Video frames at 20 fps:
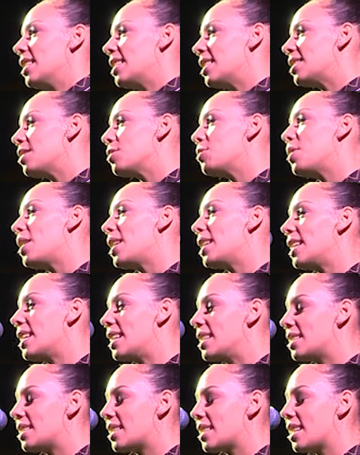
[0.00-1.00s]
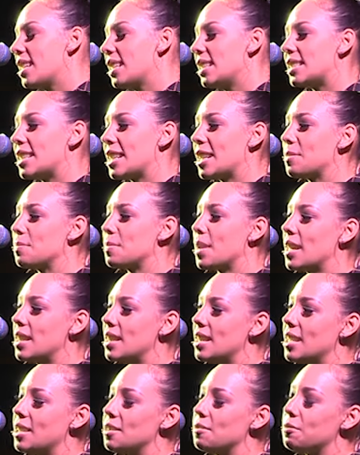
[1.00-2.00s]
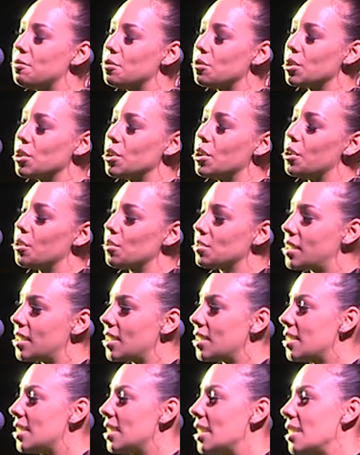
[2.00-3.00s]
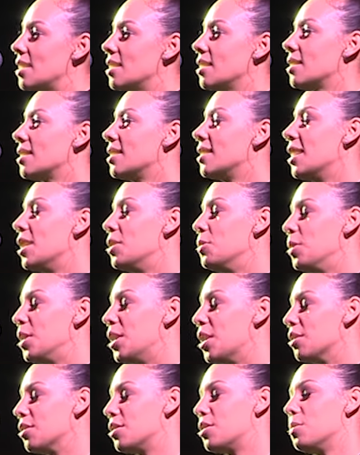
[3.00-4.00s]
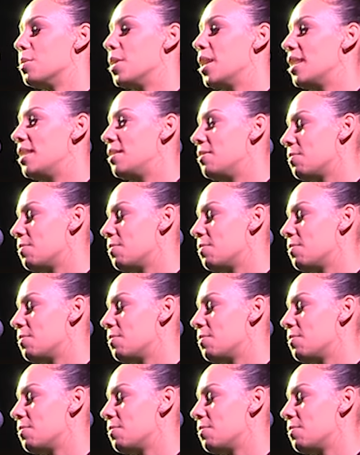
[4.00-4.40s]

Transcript: little while later, I take my then four-year-old sister and we go to bed.